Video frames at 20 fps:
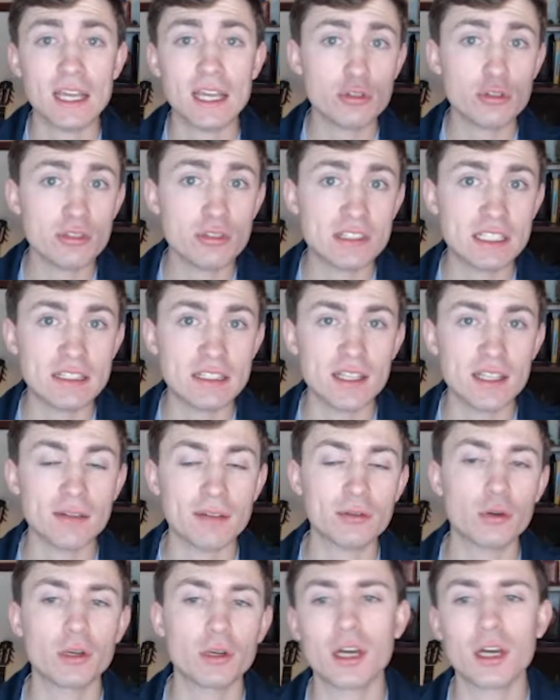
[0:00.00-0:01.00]
Interesting
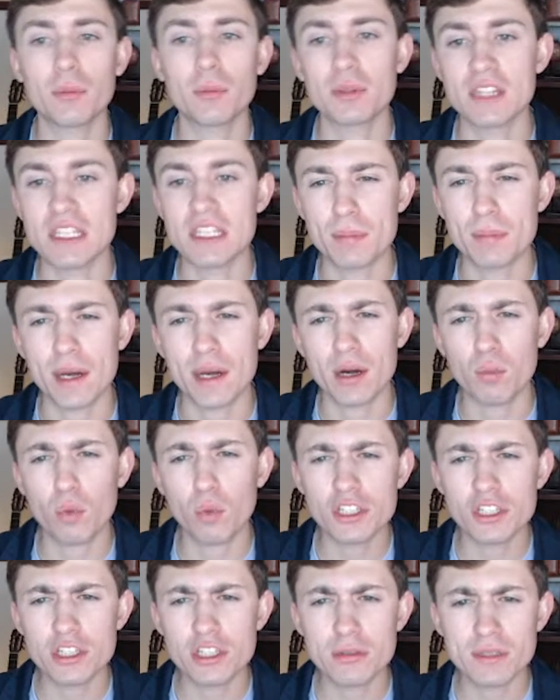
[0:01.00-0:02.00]
stuff going on with this pair.
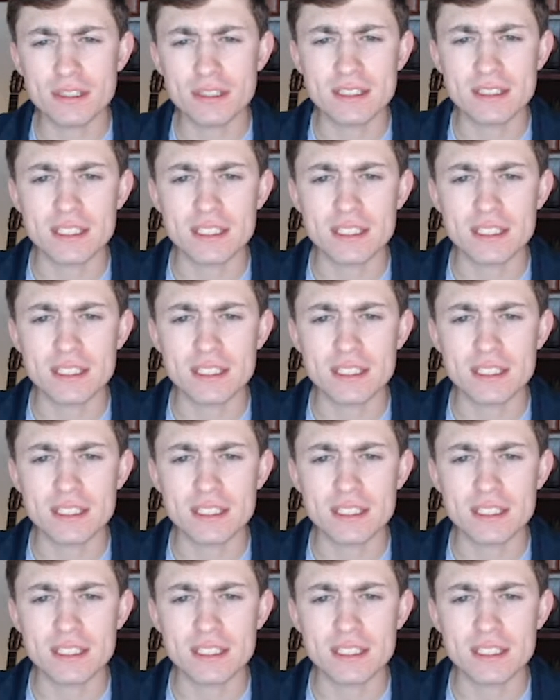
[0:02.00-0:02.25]
What you can